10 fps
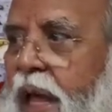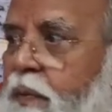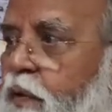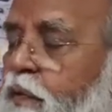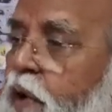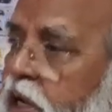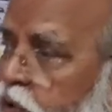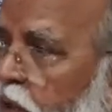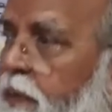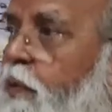Therefore,
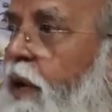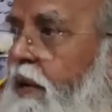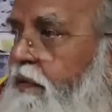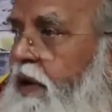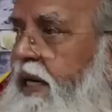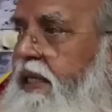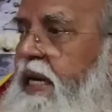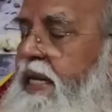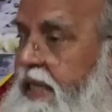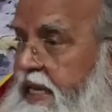first we put
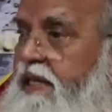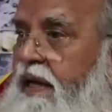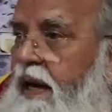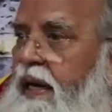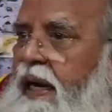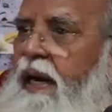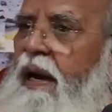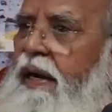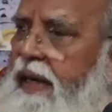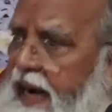efforts, sincerely,